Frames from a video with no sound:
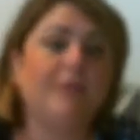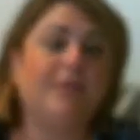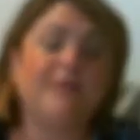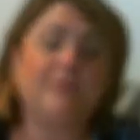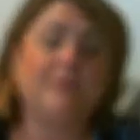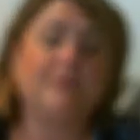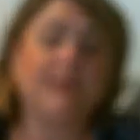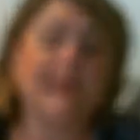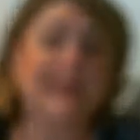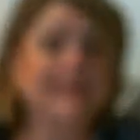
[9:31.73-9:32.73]

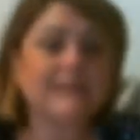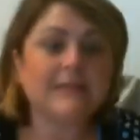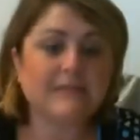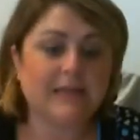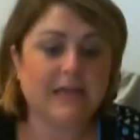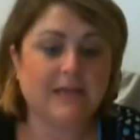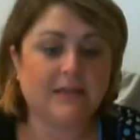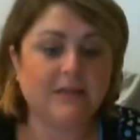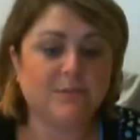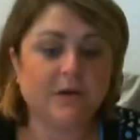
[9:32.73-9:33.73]
The easiest thing
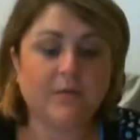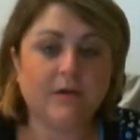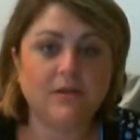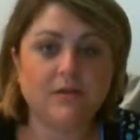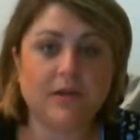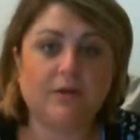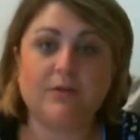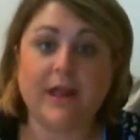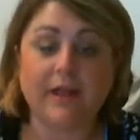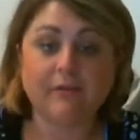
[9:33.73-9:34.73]
that's pretty much done
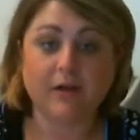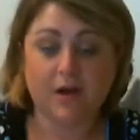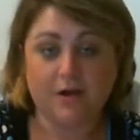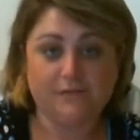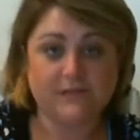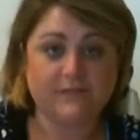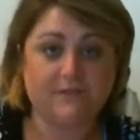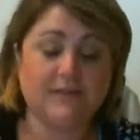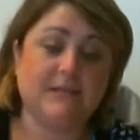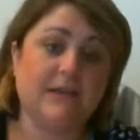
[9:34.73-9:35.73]
on every office
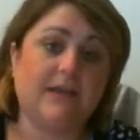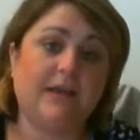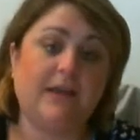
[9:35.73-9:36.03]
visit